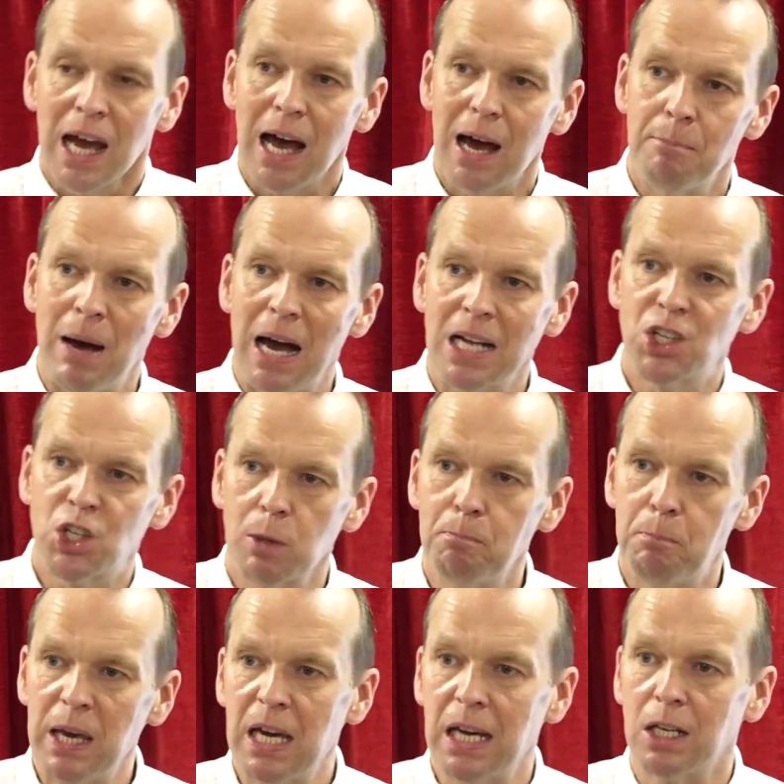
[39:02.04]
Imagine
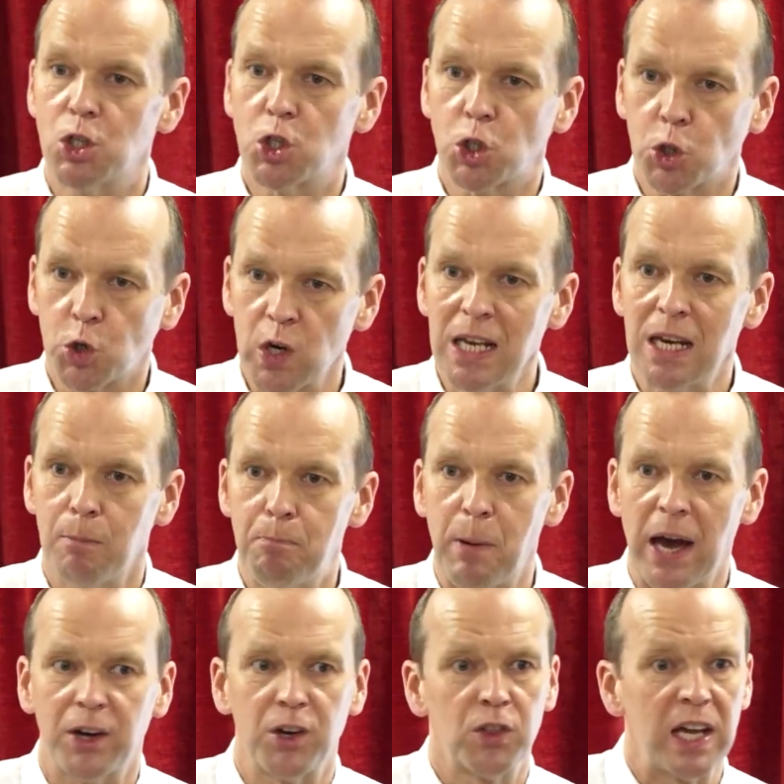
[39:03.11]
being treated
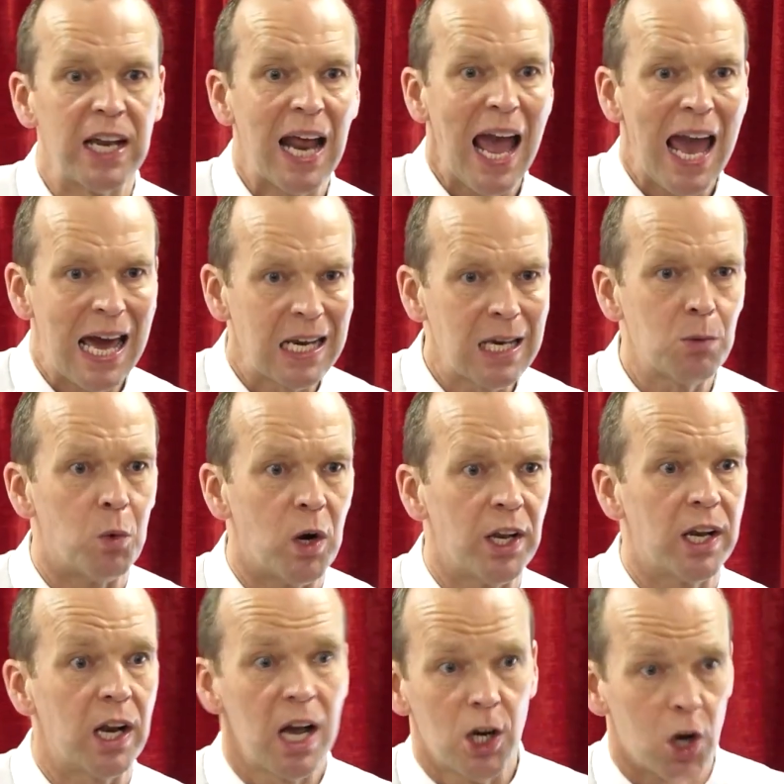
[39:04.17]
better than
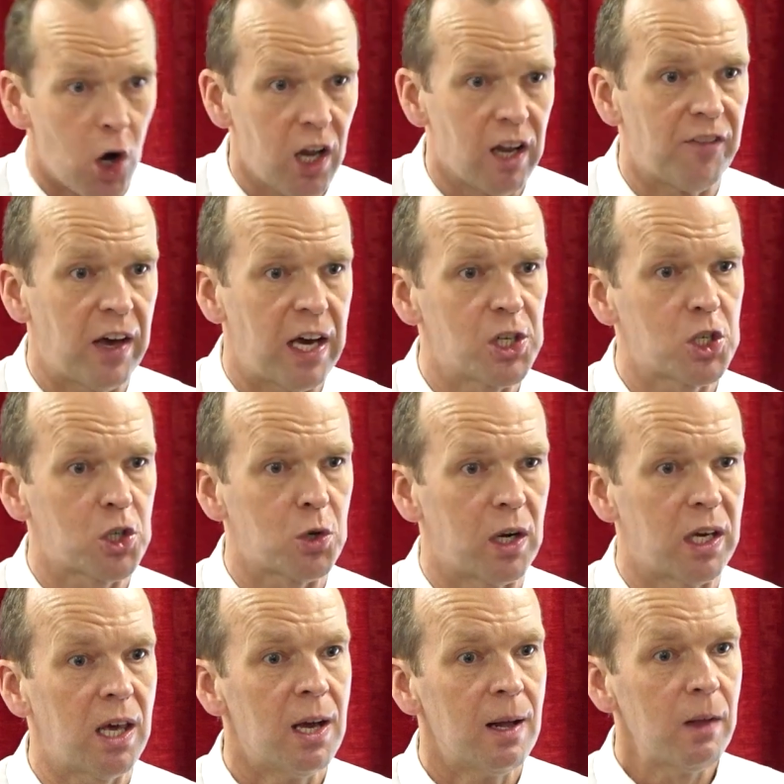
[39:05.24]
anyone in all of
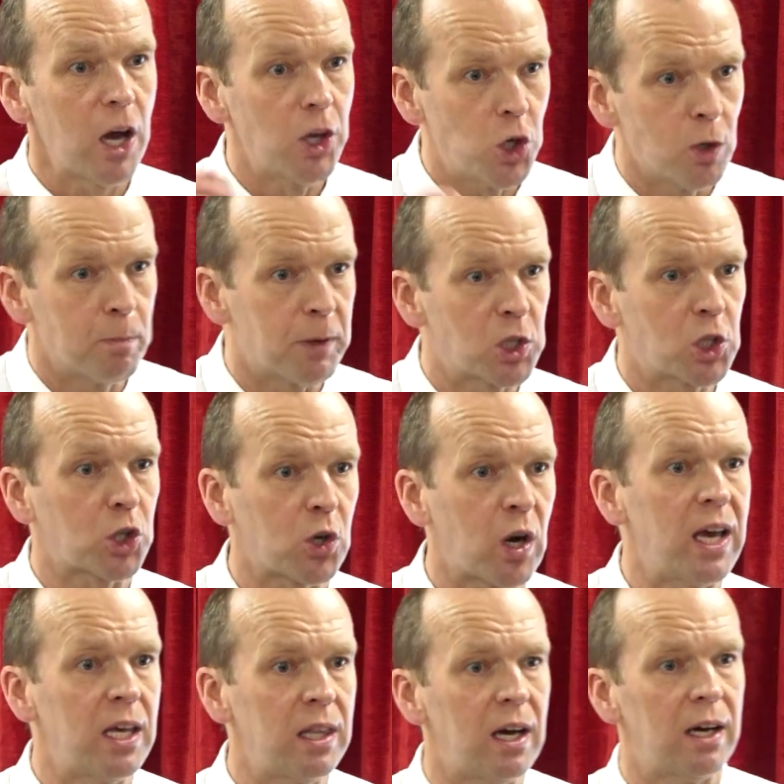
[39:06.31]
history and you
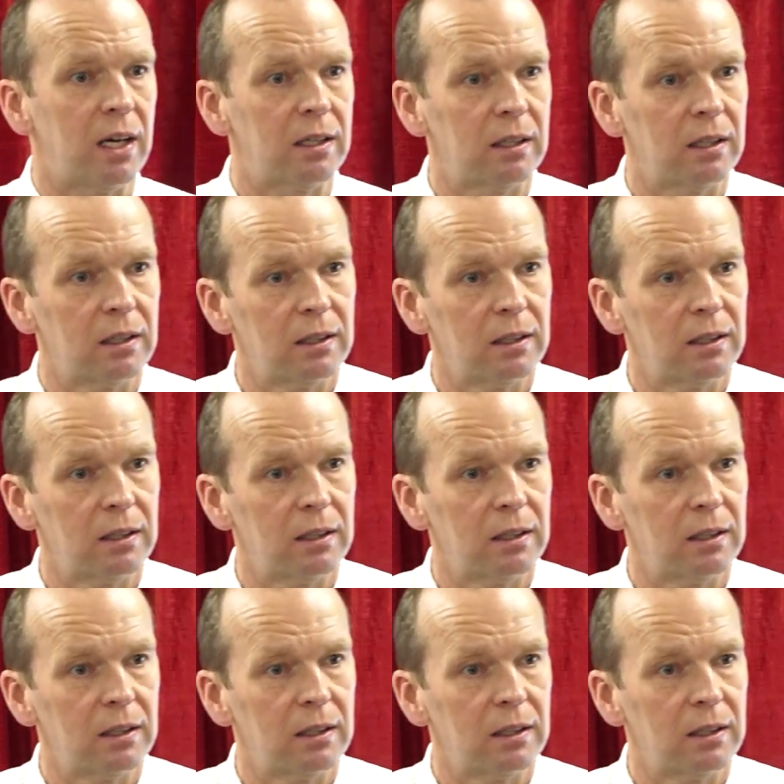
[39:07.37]
betray that.